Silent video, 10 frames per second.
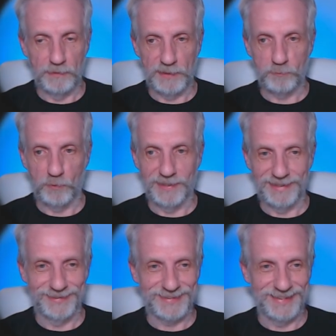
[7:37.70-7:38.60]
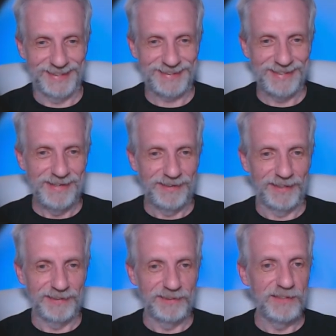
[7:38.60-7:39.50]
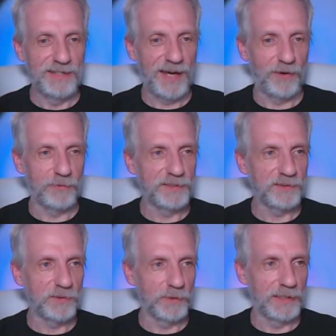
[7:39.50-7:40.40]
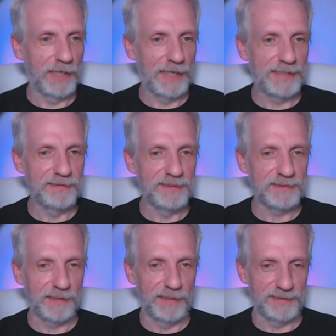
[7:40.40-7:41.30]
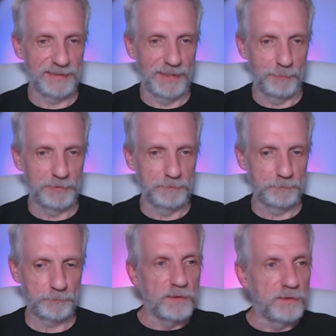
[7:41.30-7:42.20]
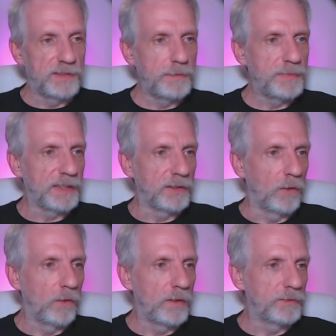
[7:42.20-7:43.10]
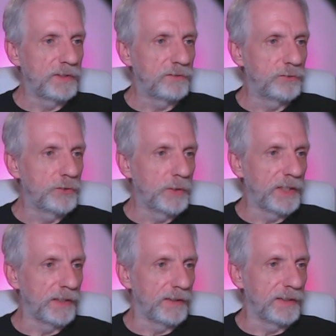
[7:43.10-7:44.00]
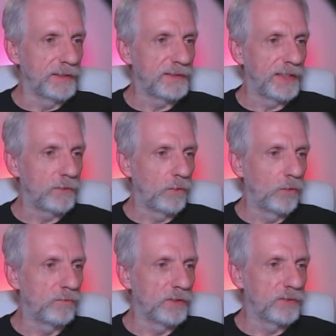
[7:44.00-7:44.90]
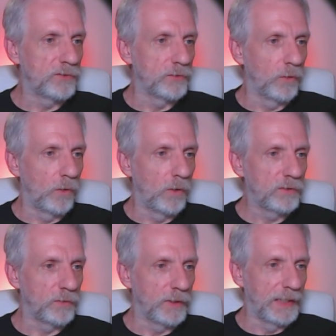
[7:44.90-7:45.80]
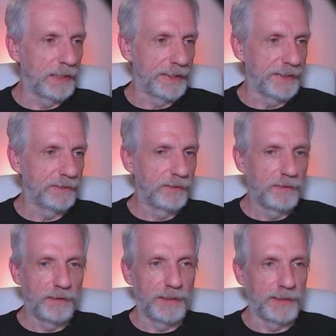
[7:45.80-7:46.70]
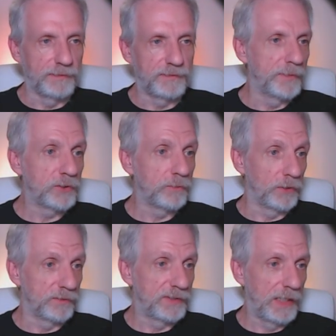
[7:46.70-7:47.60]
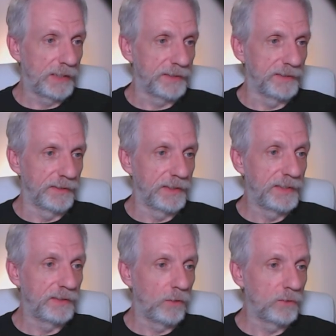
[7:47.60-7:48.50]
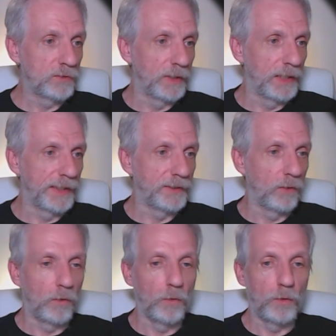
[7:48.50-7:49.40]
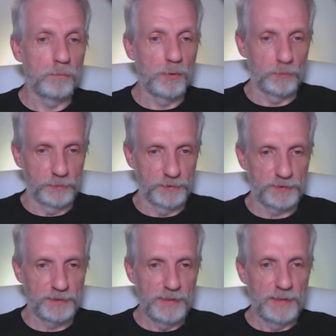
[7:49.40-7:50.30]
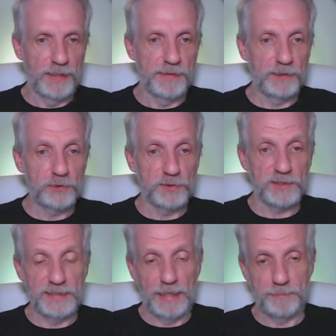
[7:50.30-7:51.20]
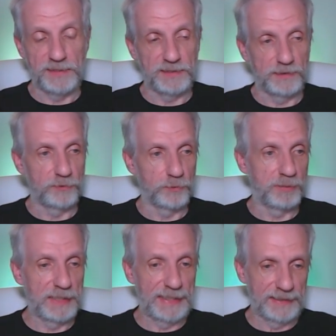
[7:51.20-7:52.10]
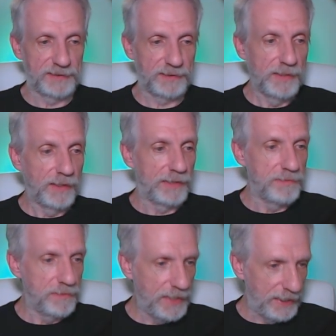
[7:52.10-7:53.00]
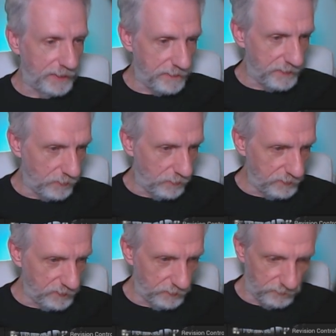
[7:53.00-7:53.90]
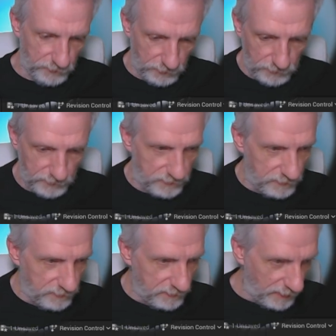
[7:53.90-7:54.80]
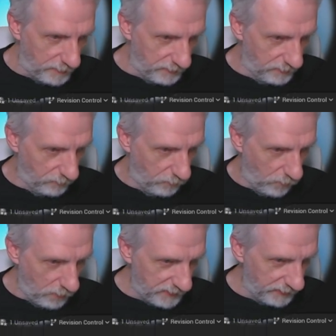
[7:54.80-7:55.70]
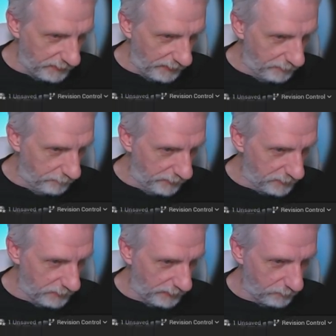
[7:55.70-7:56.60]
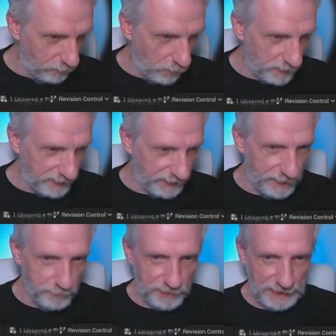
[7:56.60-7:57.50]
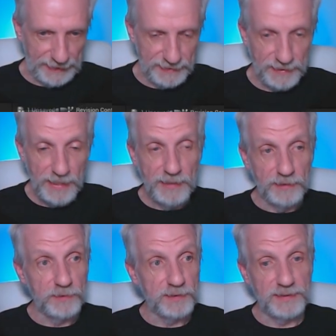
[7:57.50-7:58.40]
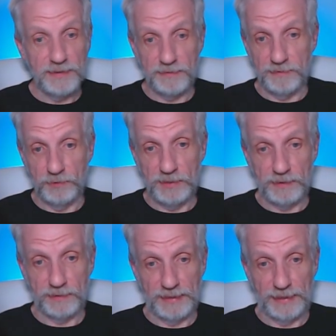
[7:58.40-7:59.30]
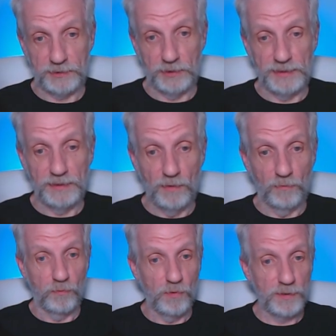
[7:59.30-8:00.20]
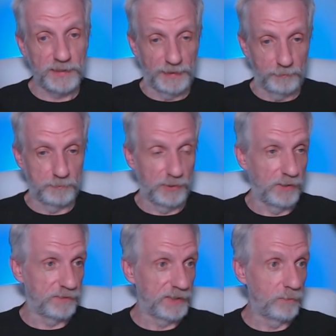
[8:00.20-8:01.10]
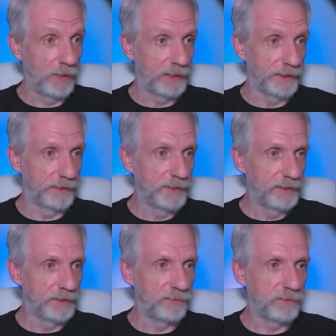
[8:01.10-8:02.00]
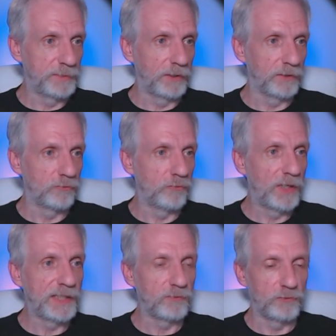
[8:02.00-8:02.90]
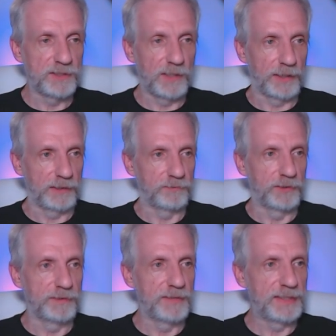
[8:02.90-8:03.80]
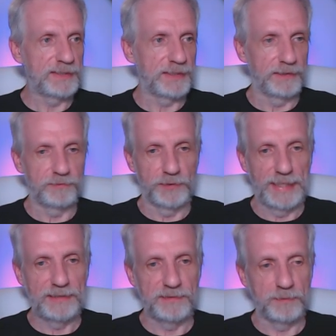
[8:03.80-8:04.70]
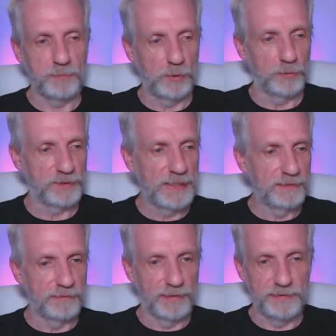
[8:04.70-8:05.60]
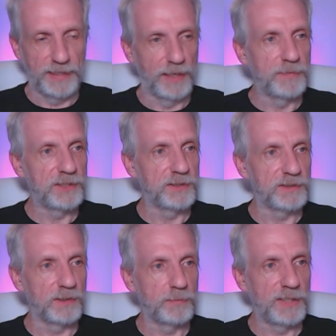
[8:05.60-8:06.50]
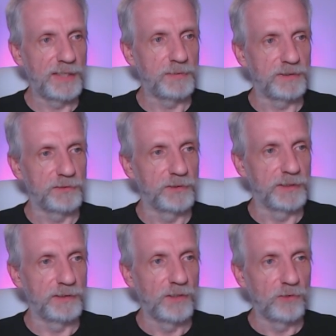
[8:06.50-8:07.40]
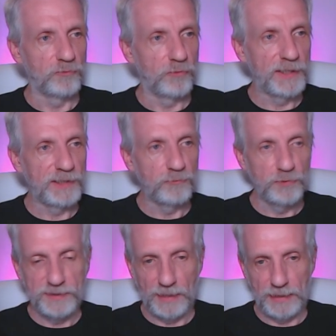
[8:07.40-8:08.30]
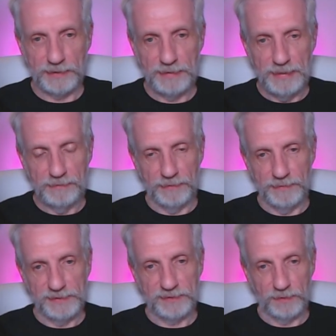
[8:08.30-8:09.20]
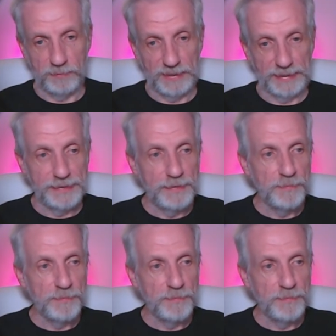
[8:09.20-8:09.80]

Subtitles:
That's what that looks like. And now we need to go and line these guys up. So typically all that we need to do here is head over to auto align and make sure we're on target here, and then hit auto align all bones, and that should snap this into place. And then I think also if we go and type in a walking animation, like walking in place, you can see that the retarget is actually working perfectly well here. You have to be on running retarget. If you're in this here, if you're in editing pose, then the animation isn't going to play. But if you're in running retarget, then this is going to play.